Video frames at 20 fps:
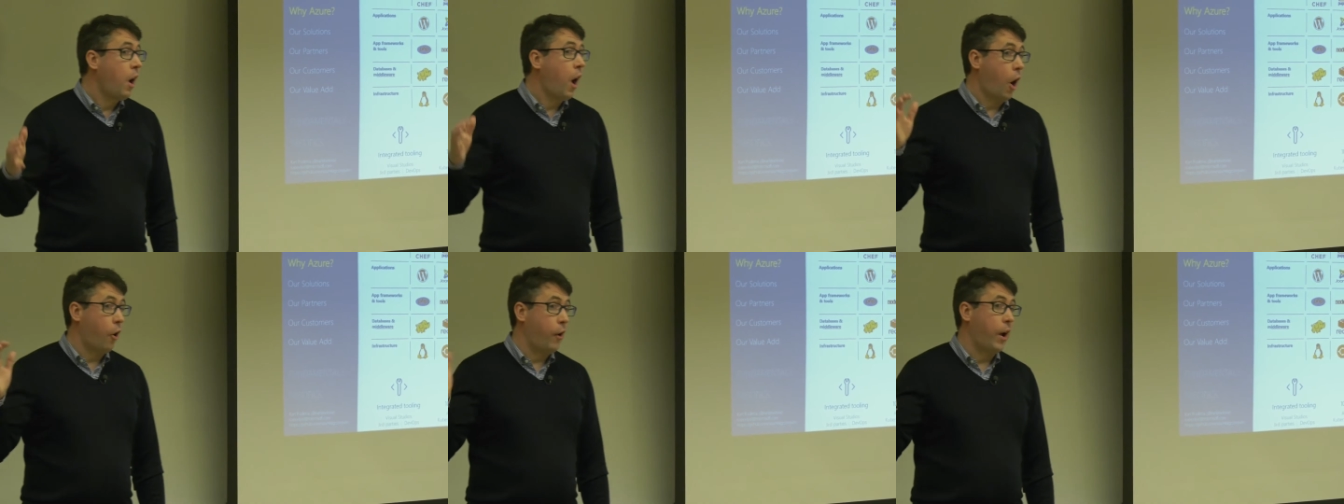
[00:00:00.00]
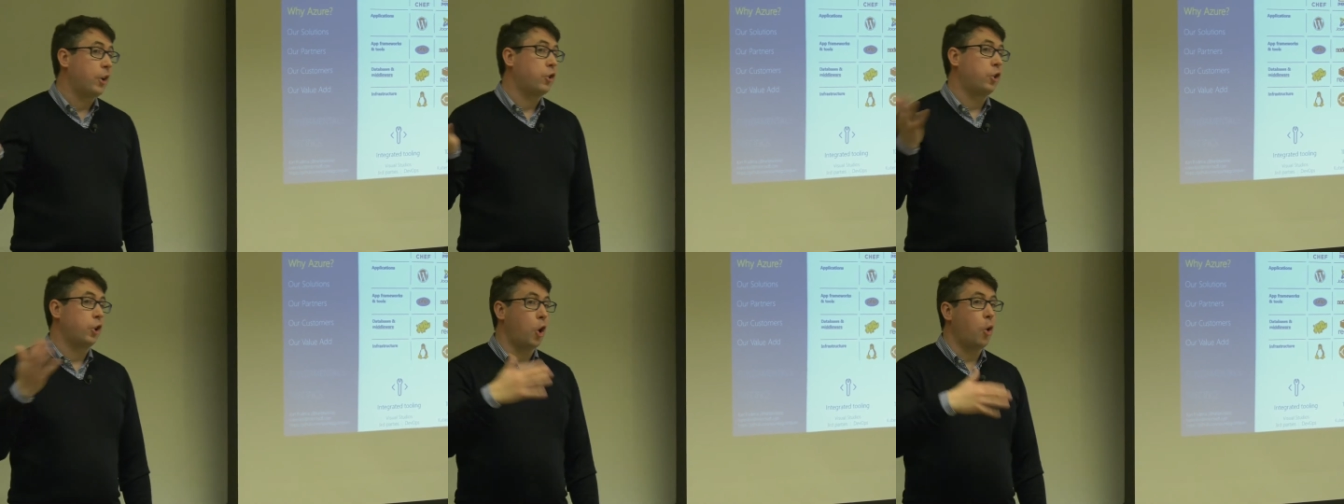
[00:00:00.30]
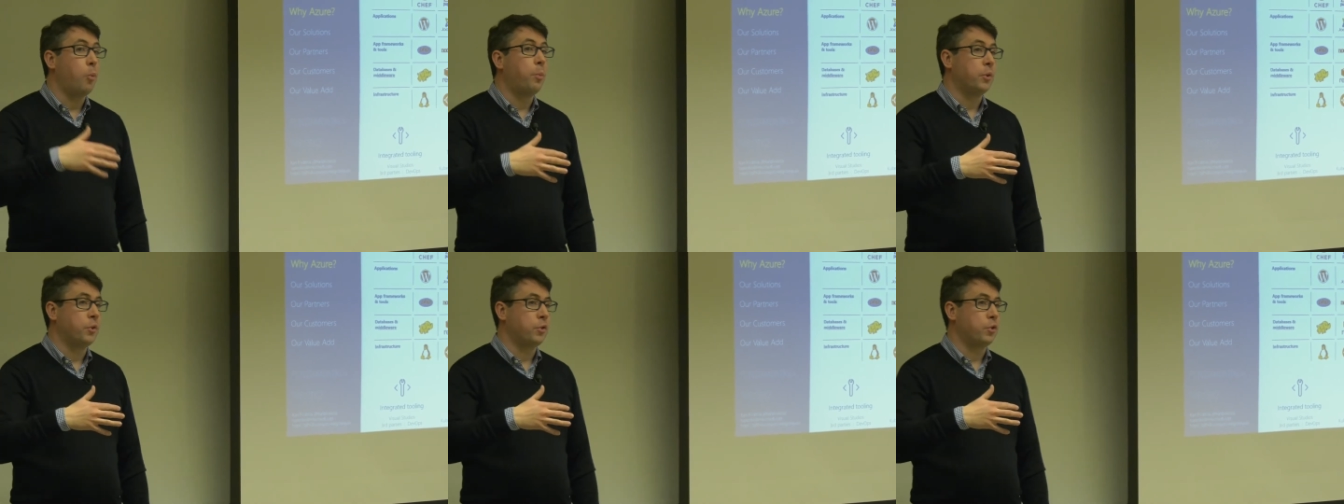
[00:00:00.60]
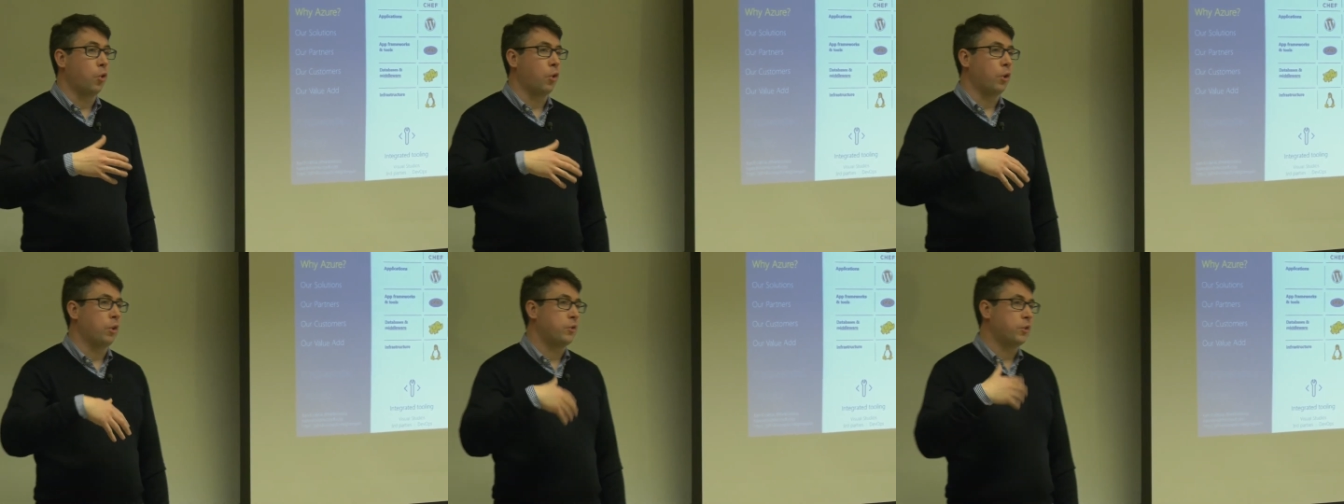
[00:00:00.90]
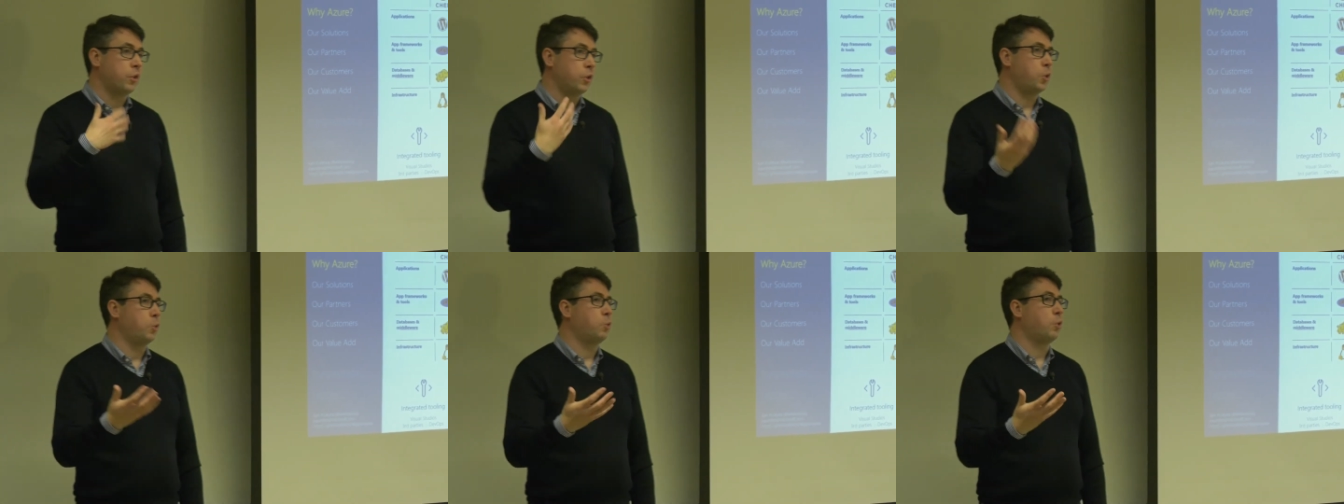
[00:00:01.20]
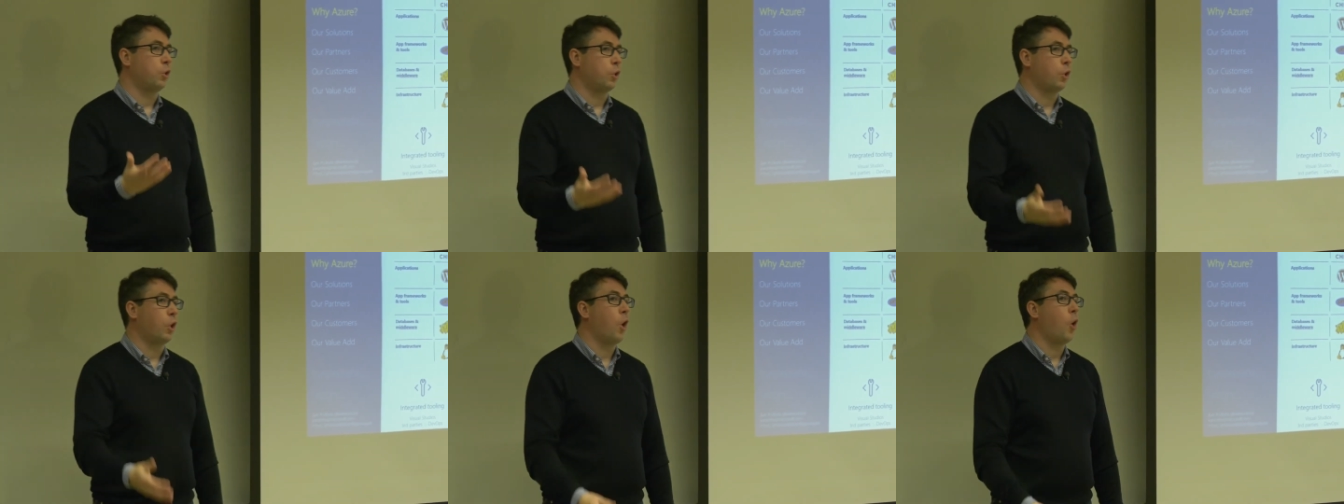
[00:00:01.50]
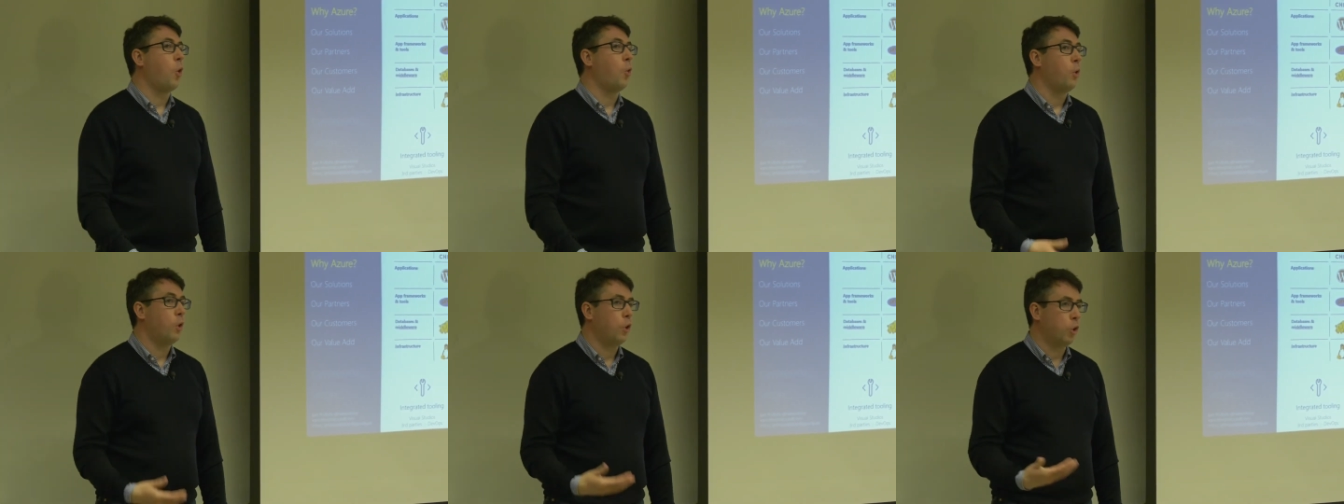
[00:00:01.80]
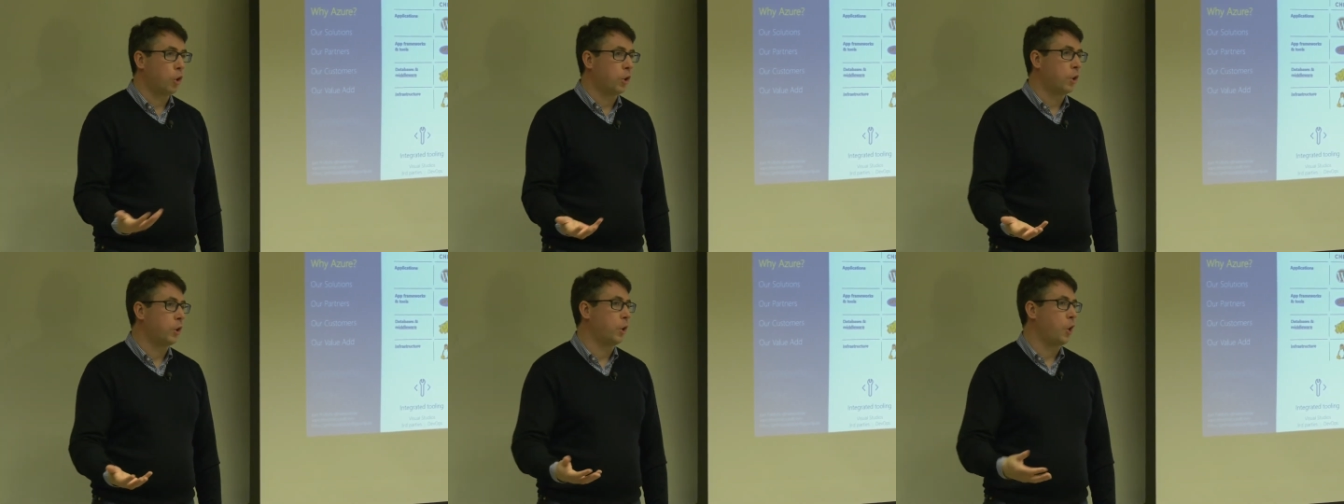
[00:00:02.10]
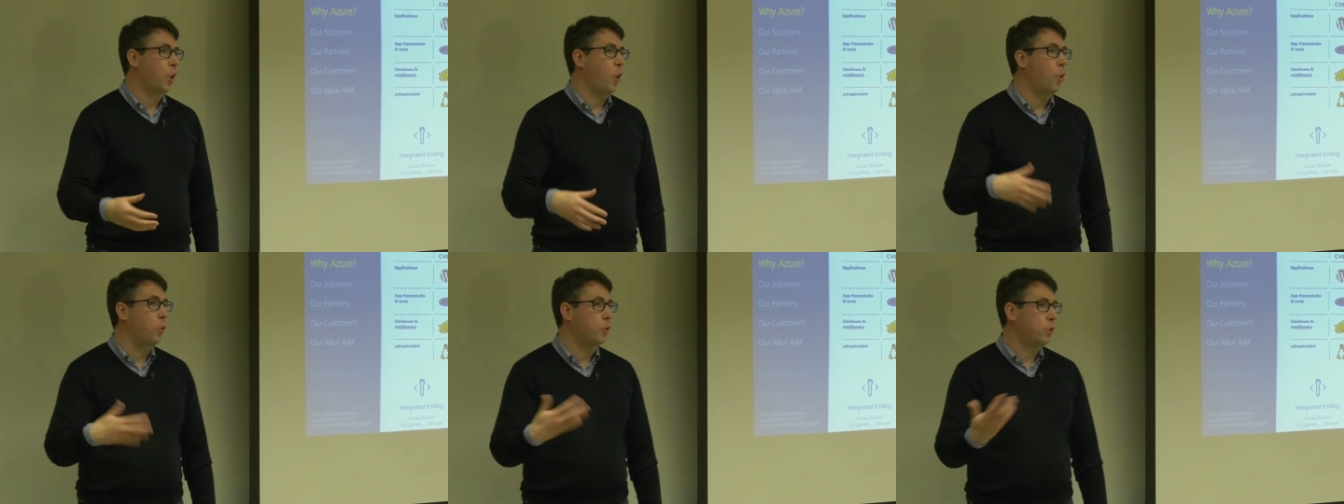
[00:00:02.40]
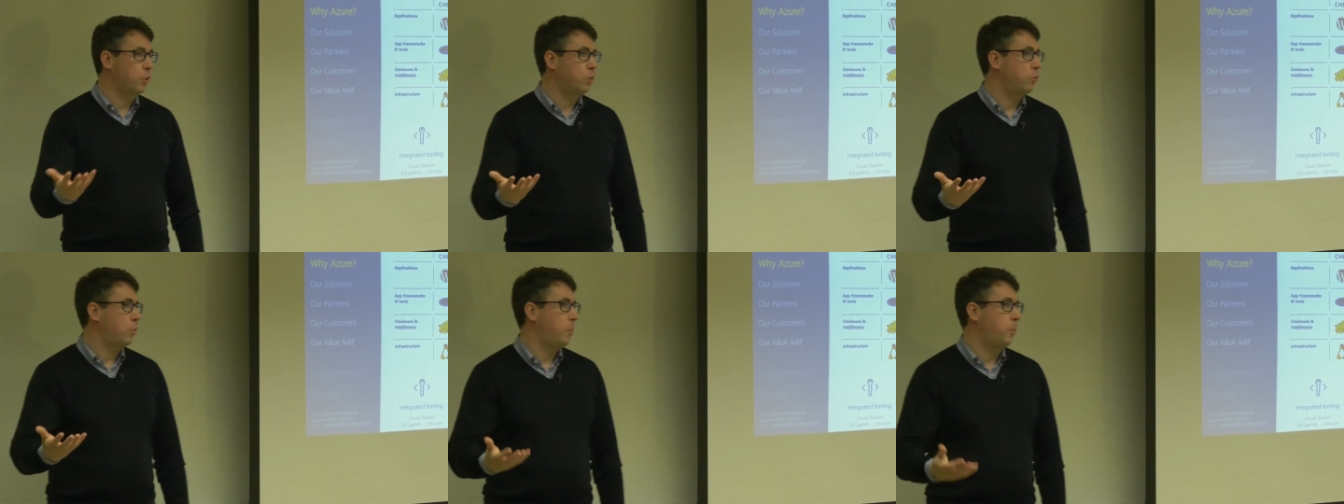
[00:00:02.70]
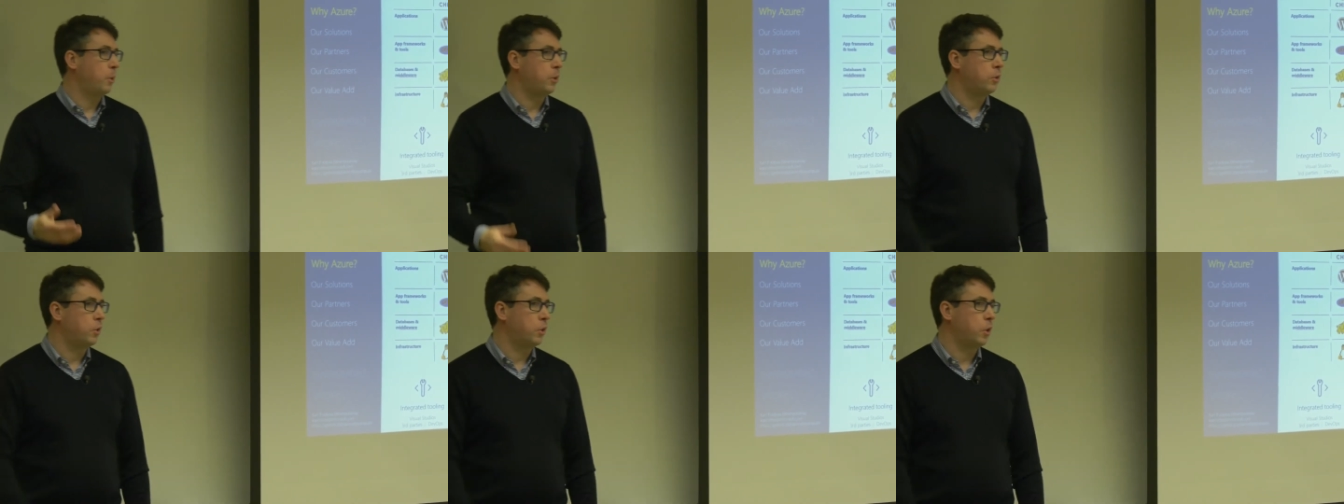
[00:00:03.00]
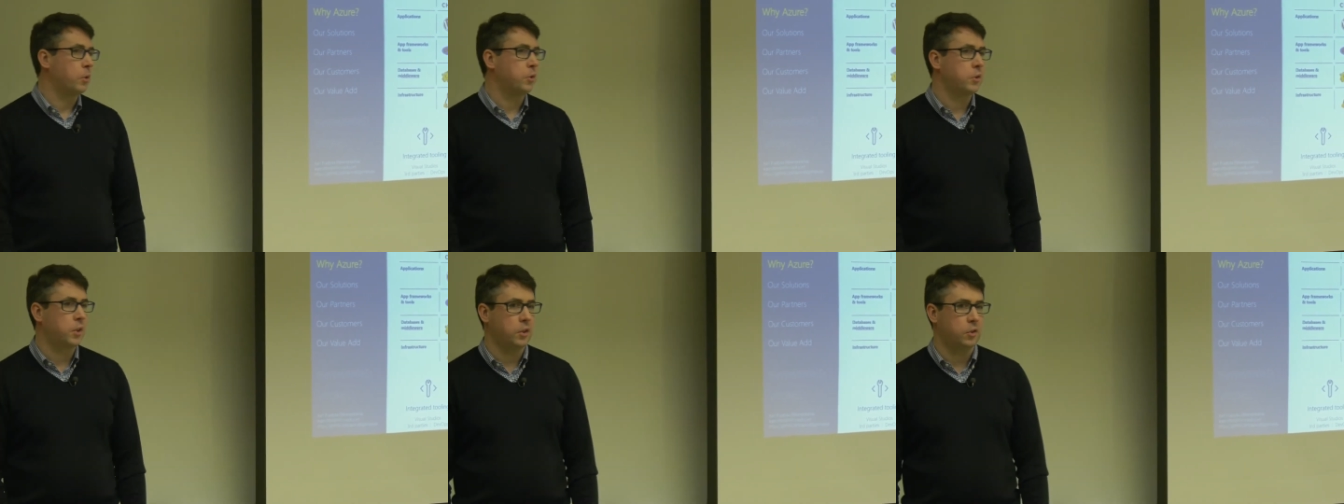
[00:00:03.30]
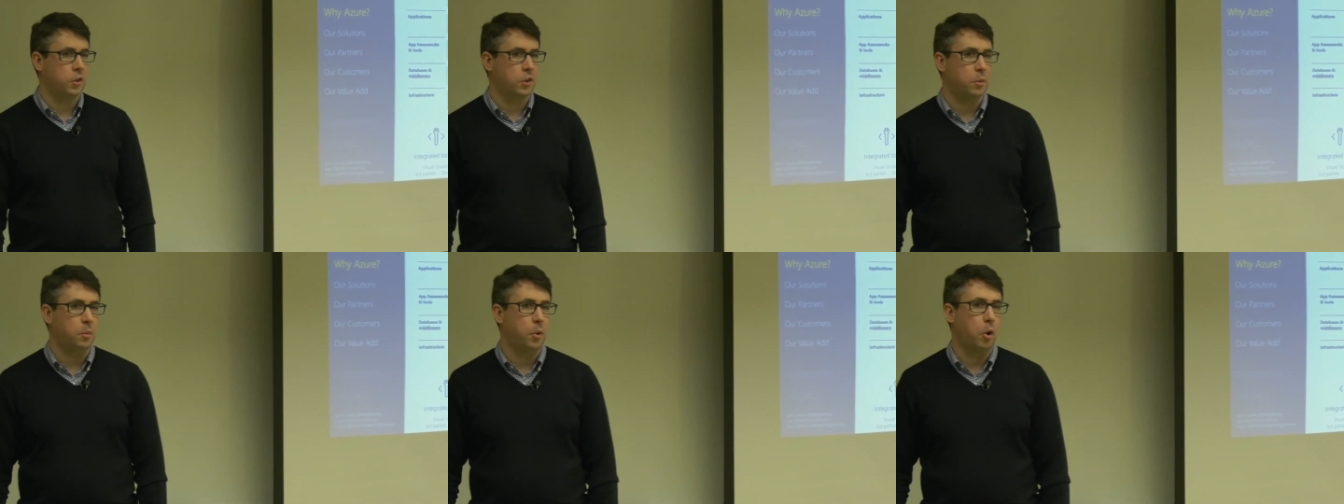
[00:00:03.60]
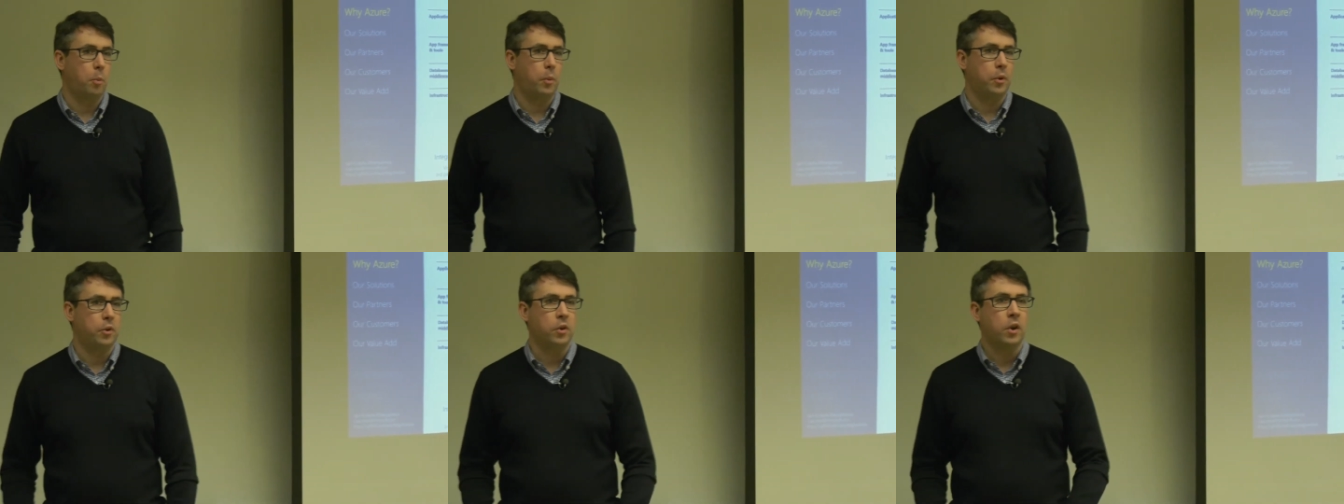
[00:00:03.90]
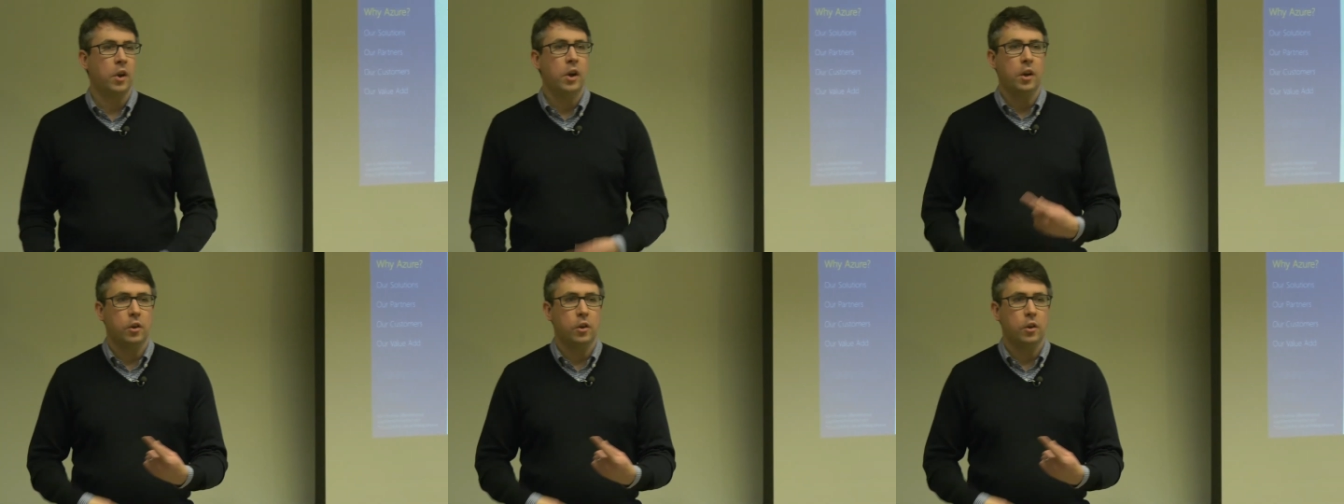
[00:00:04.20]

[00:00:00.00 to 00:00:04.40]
are actually open source, and you can go look at the code, contribute to those things at the moment.